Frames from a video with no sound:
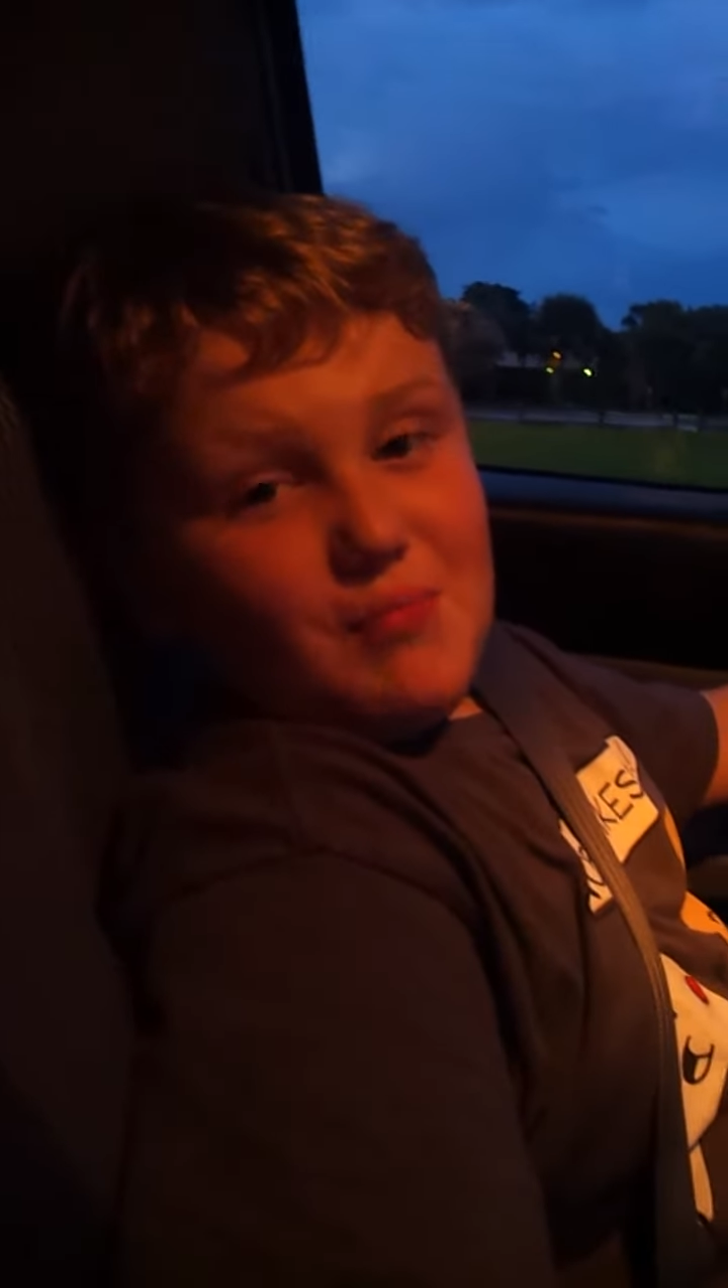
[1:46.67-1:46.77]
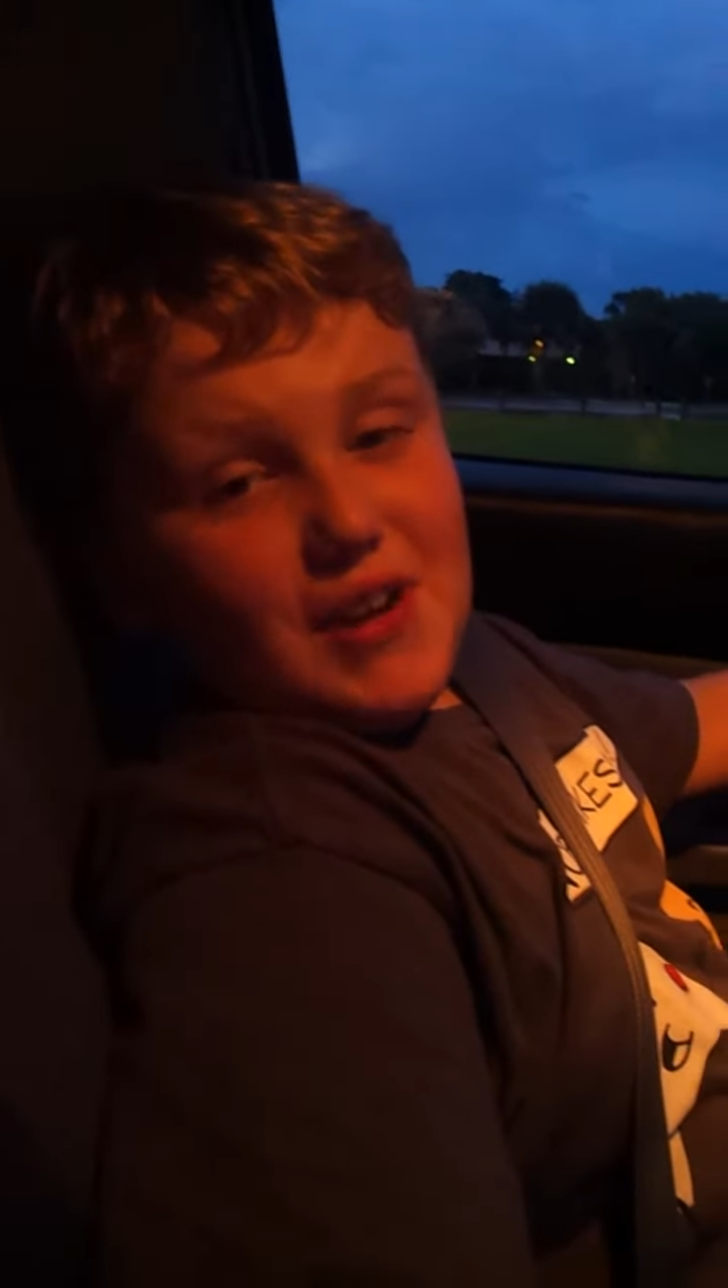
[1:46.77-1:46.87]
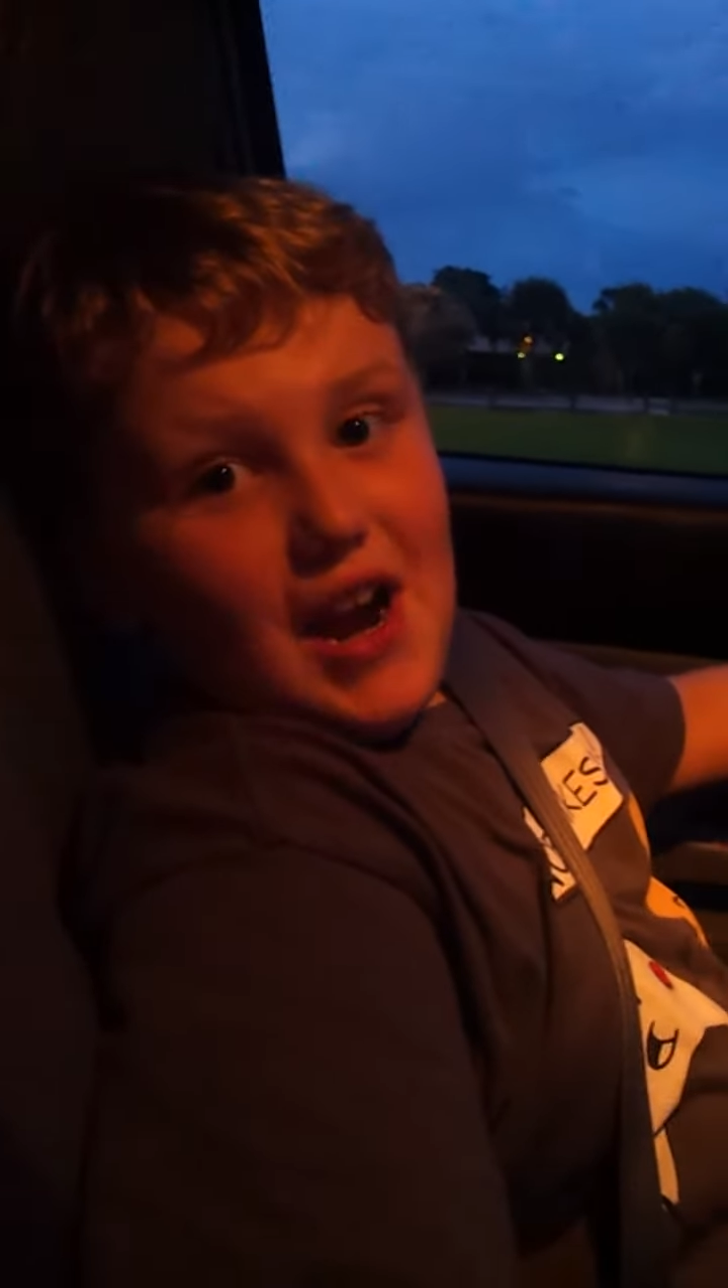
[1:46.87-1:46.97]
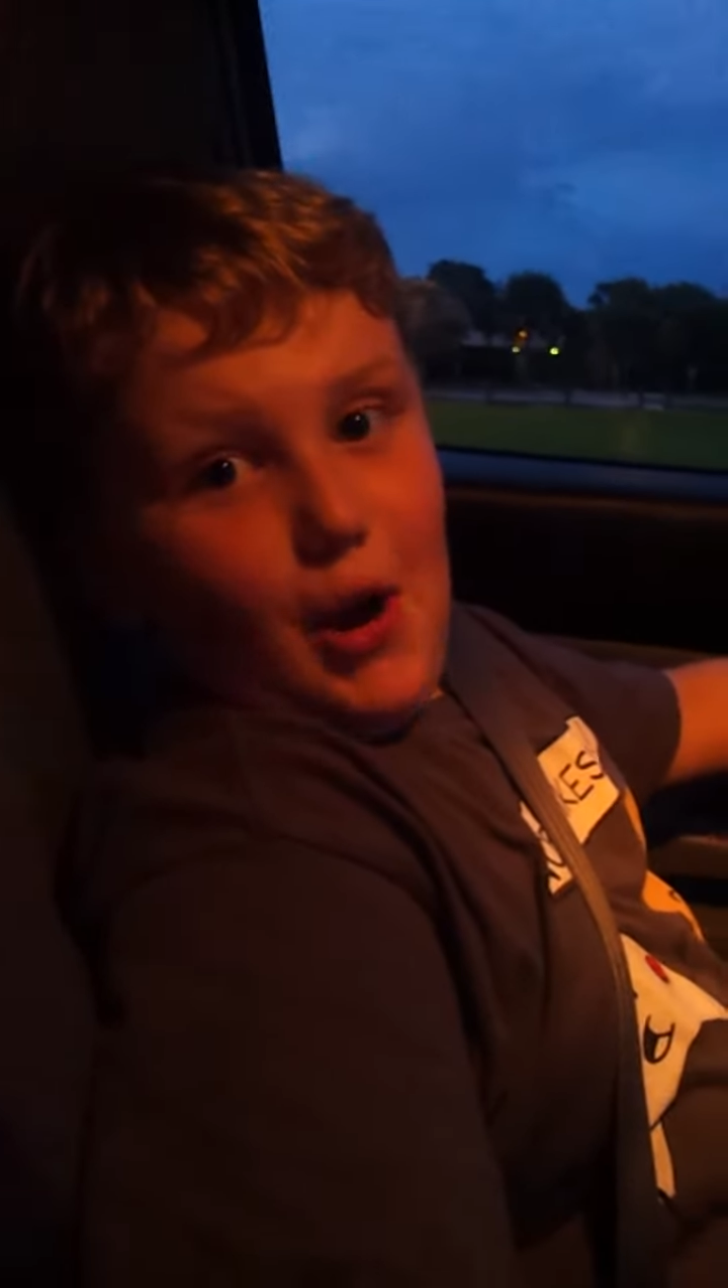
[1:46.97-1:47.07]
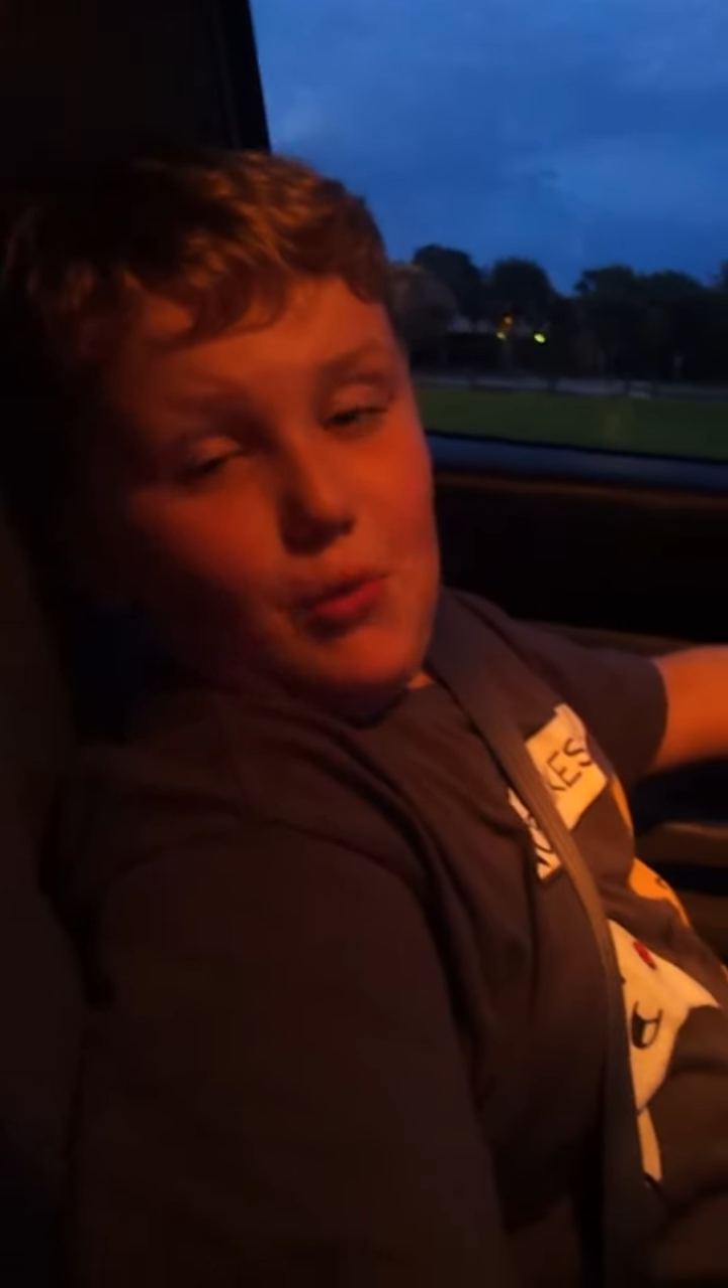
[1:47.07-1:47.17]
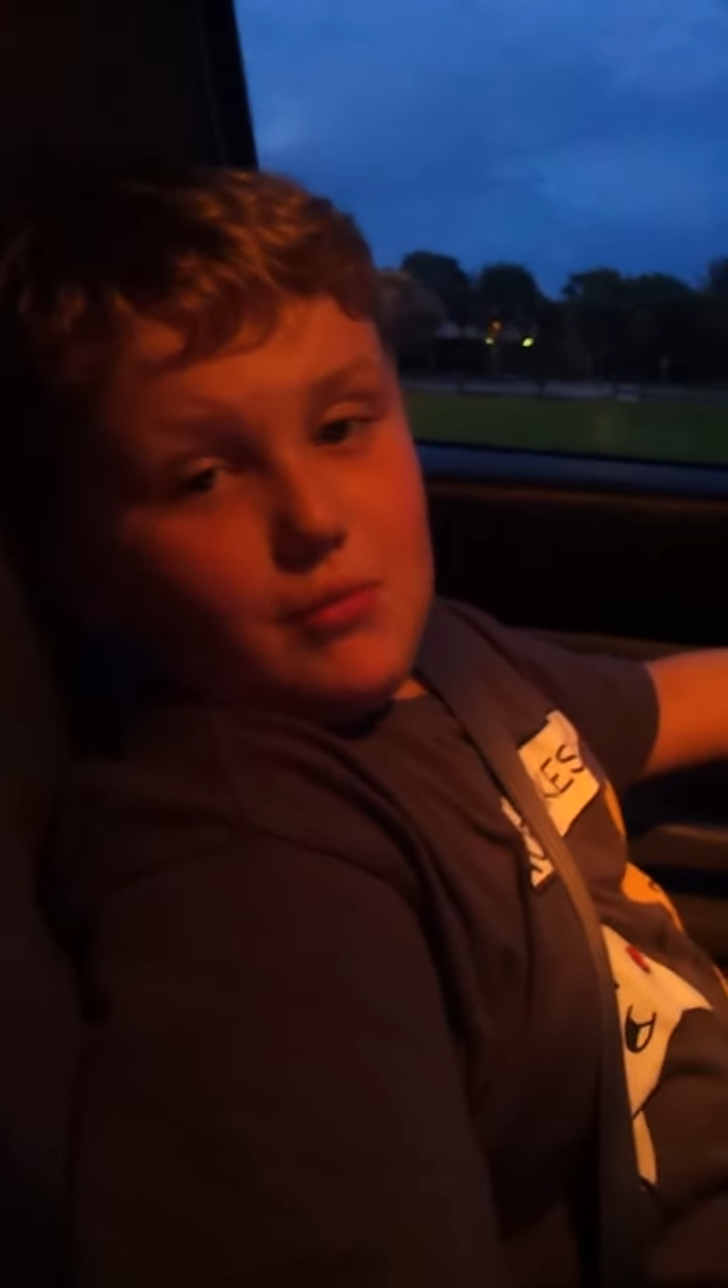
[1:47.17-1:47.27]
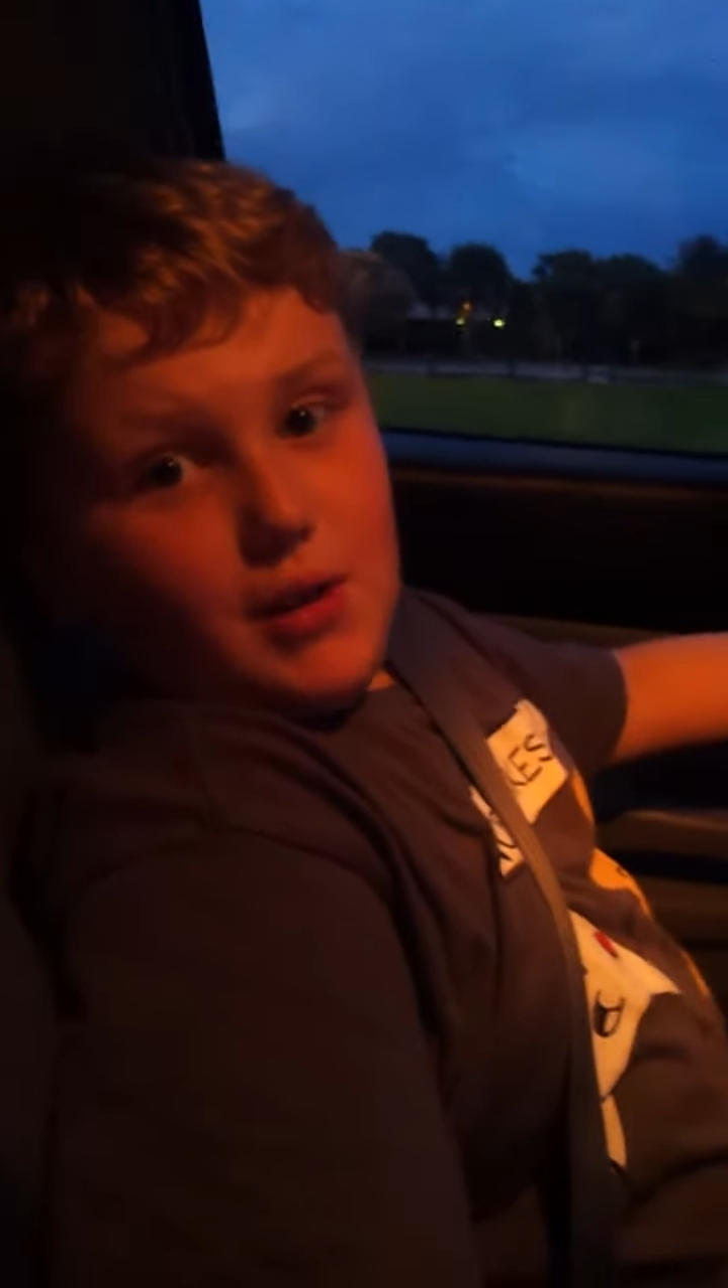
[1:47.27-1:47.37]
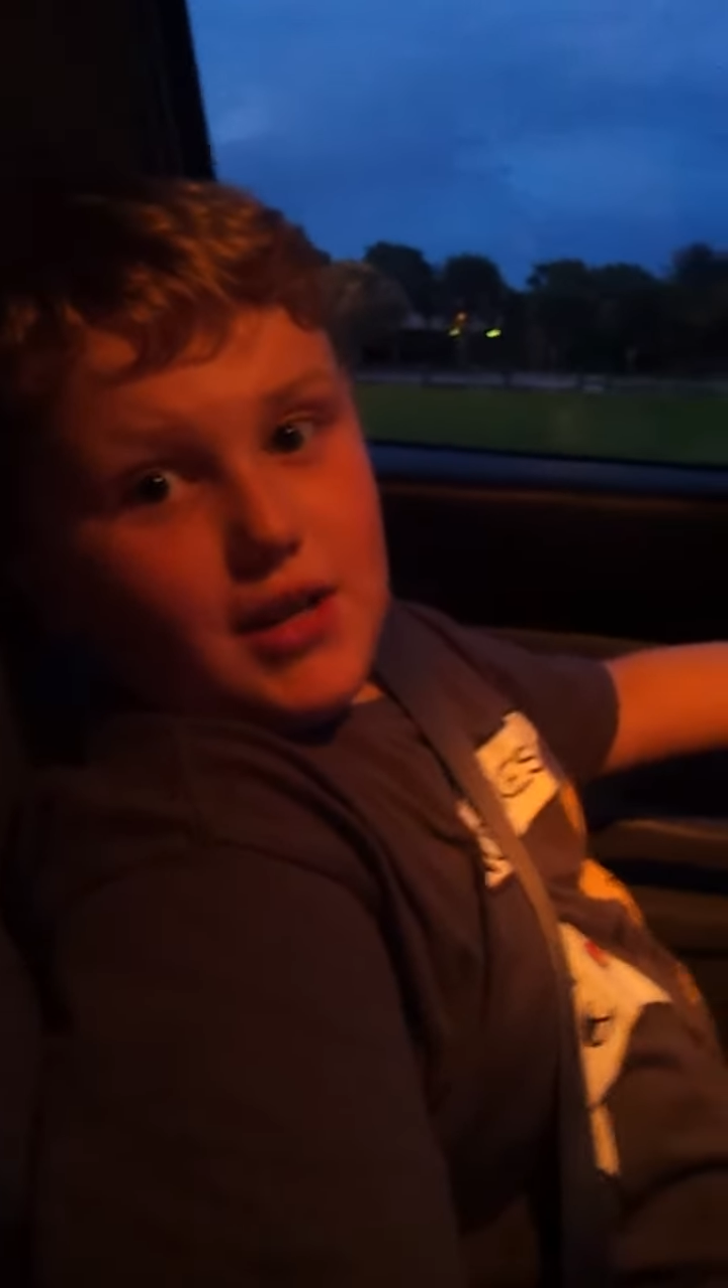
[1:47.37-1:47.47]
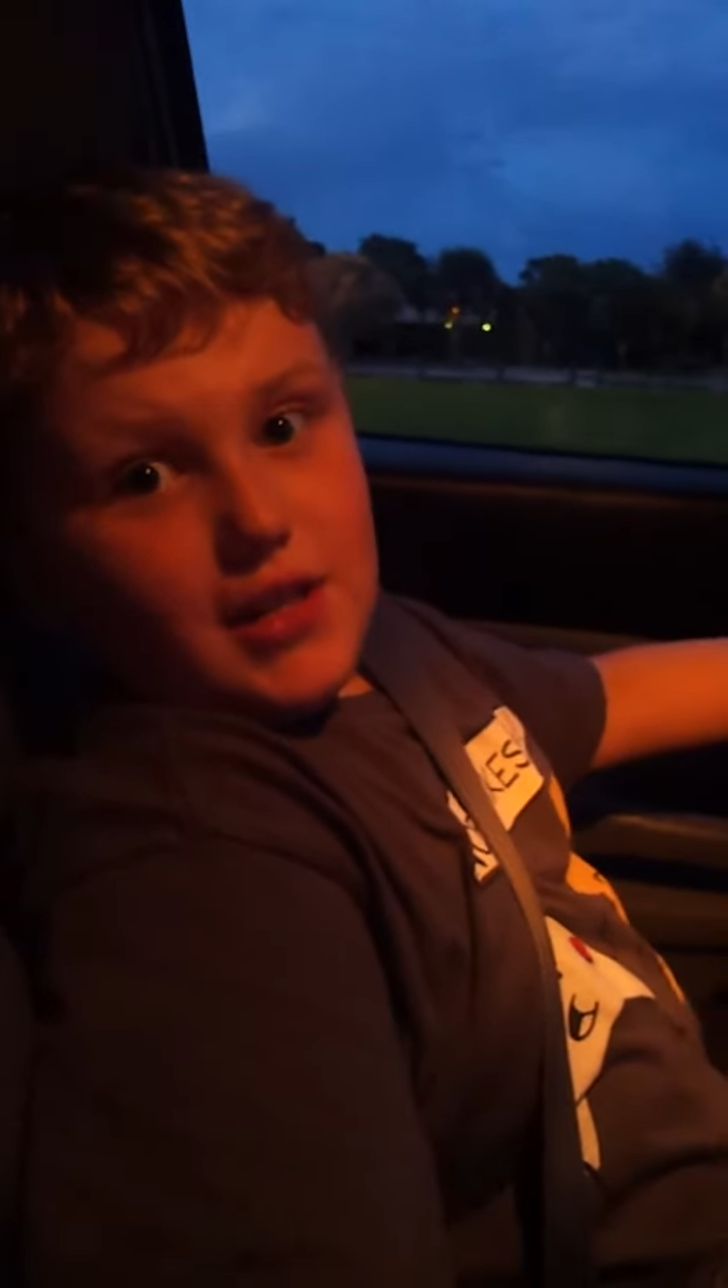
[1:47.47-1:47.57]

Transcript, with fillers: me out when my